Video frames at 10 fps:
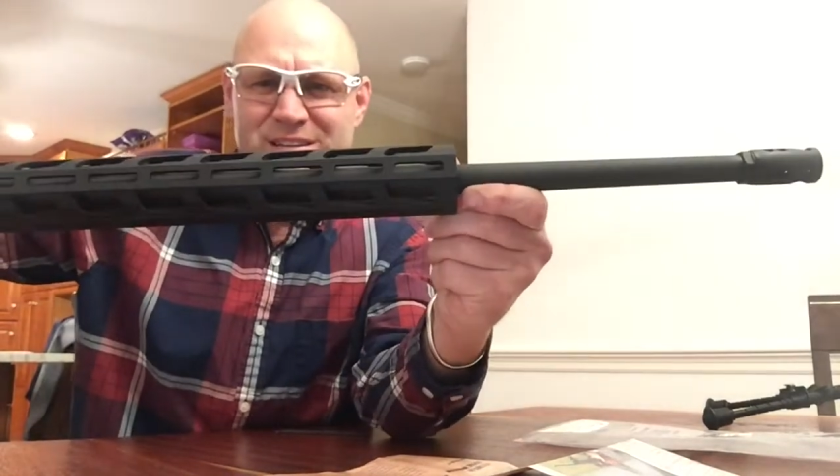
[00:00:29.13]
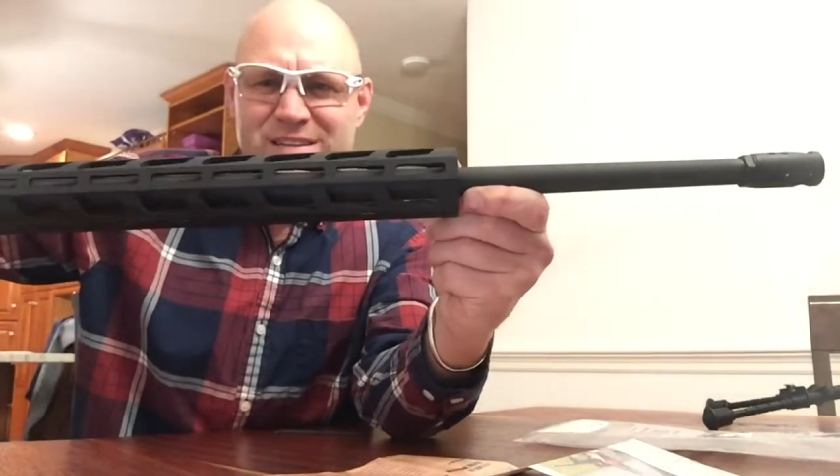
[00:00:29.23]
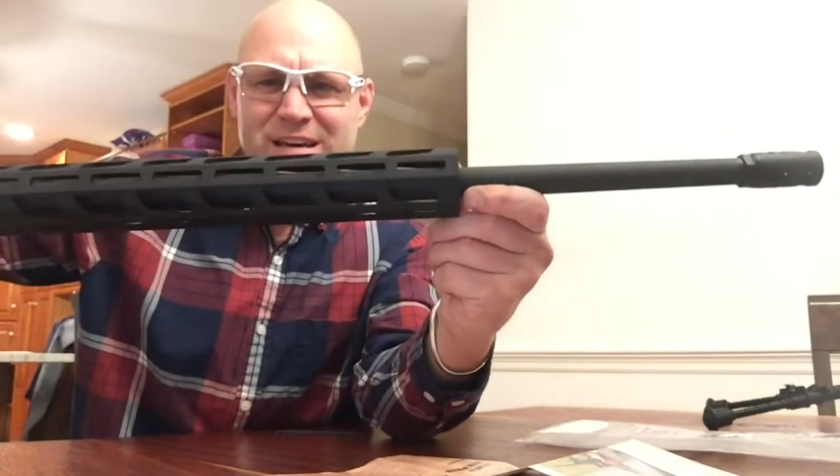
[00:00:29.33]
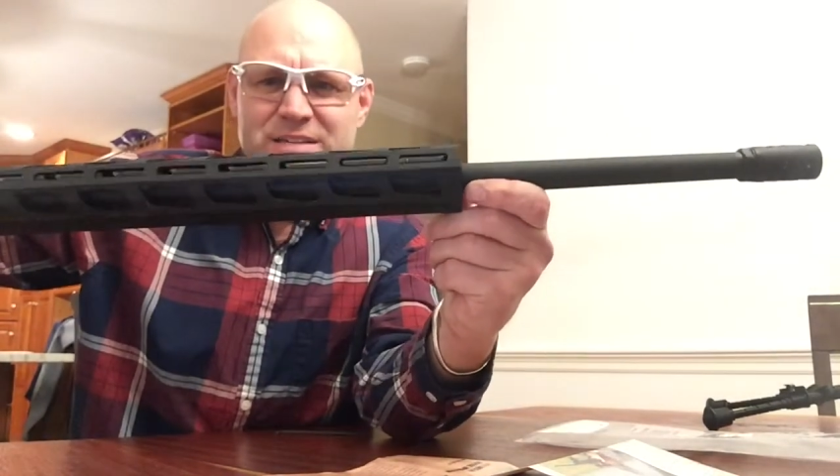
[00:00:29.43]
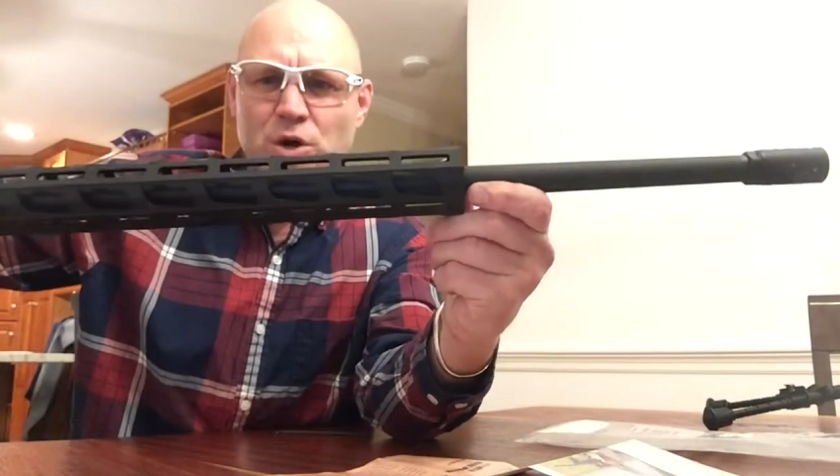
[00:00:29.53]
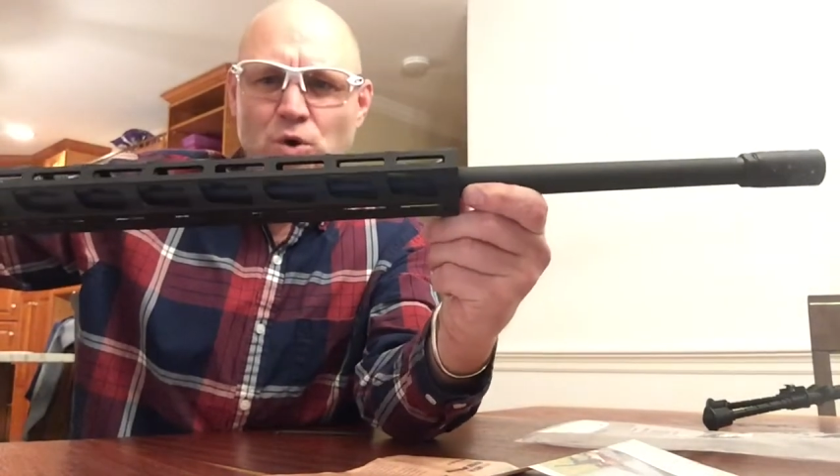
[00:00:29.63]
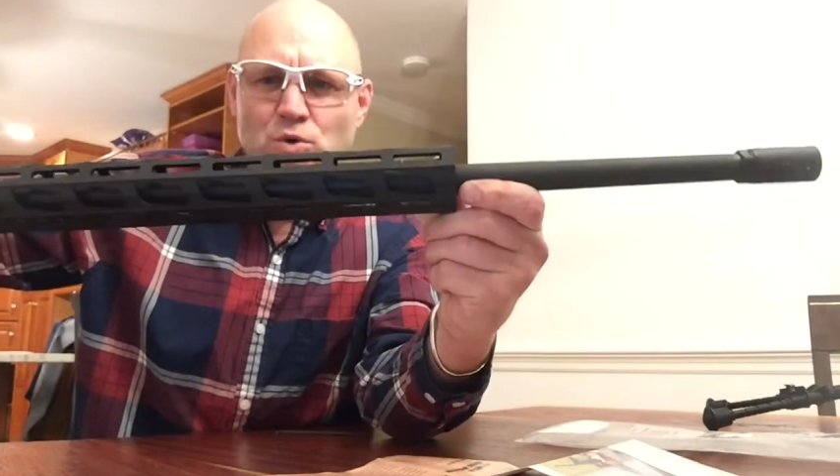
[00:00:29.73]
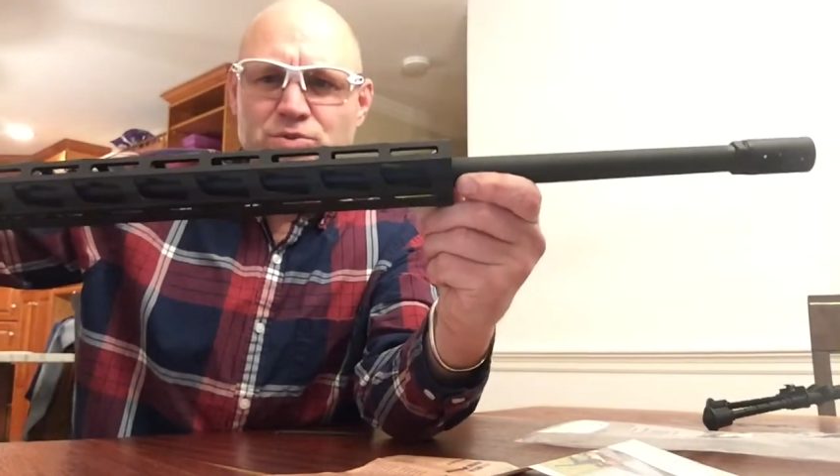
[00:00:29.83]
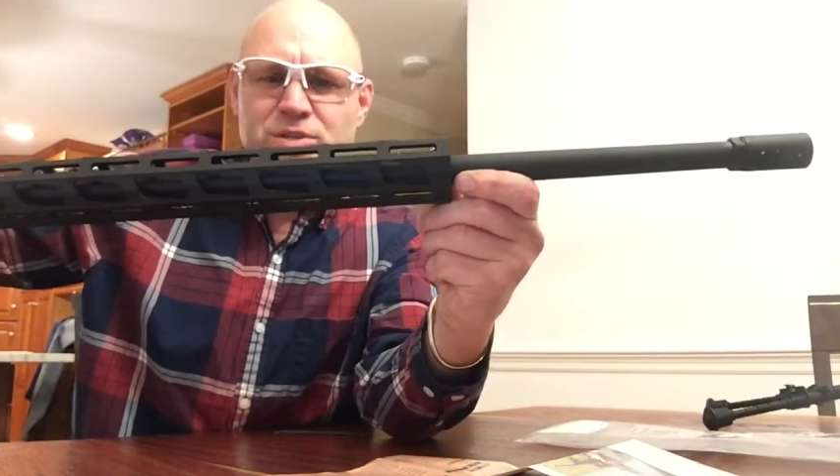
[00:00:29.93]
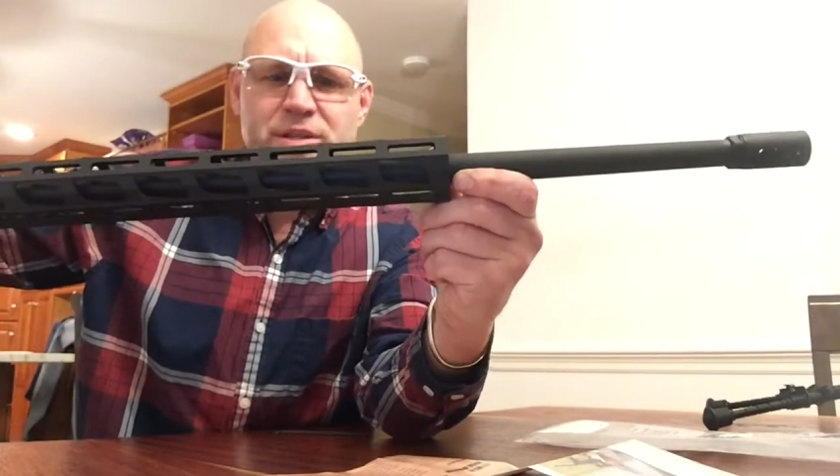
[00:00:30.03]
has
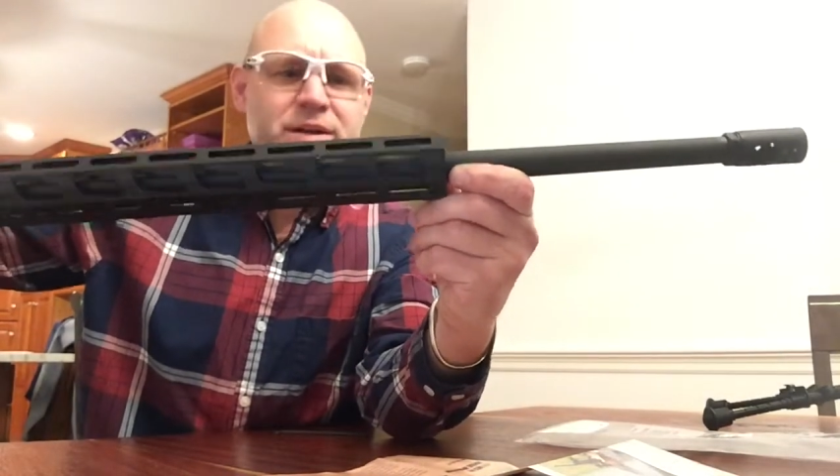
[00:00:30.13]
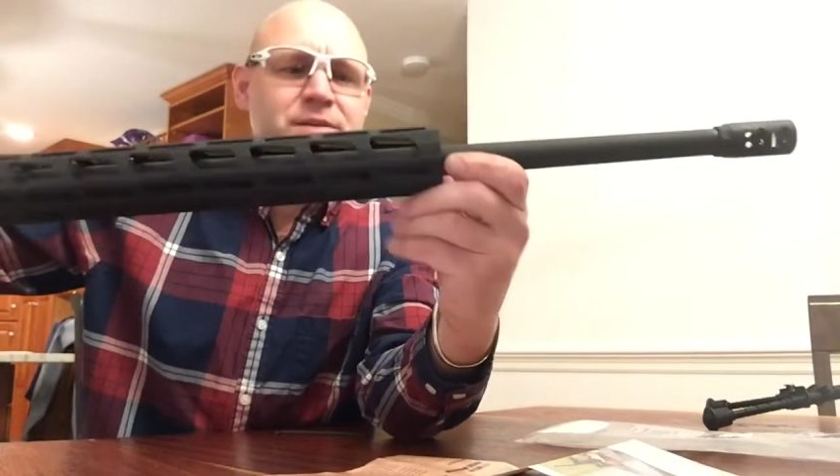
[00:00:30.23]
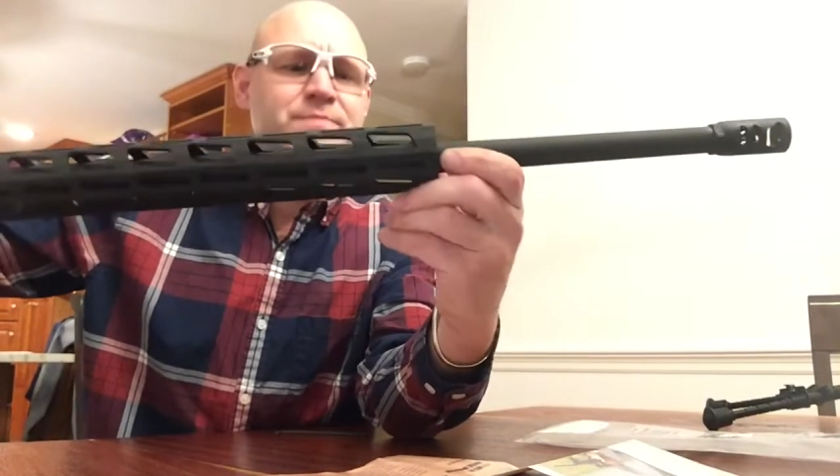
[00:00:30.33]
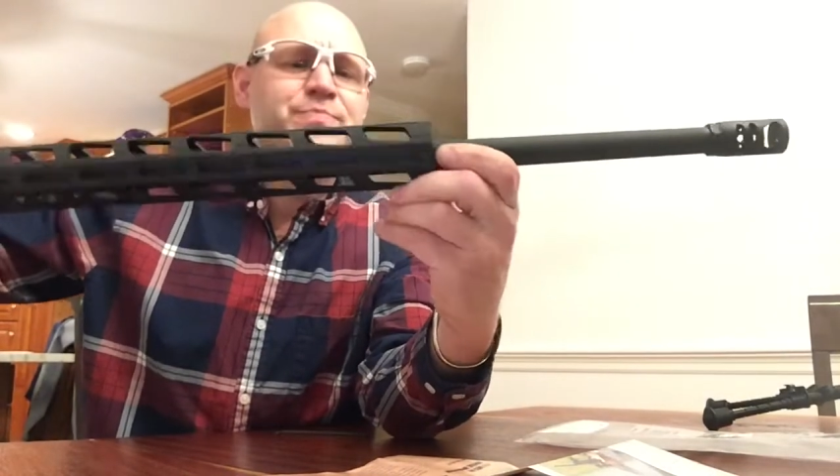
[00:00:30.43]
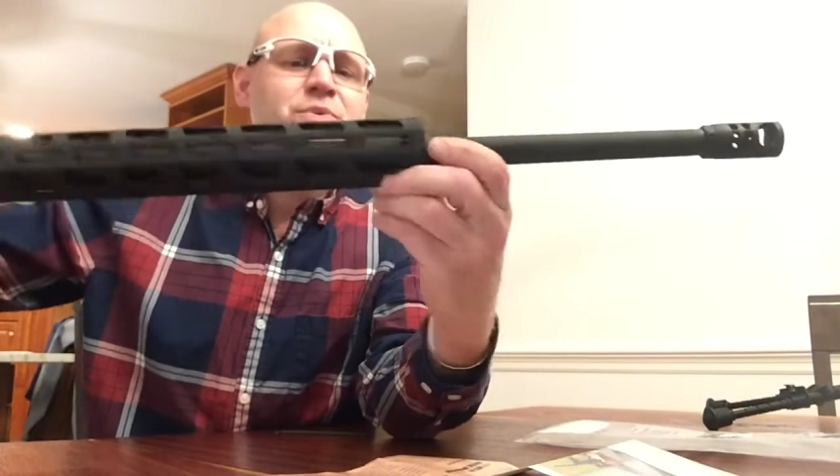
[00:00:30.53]
holes in there.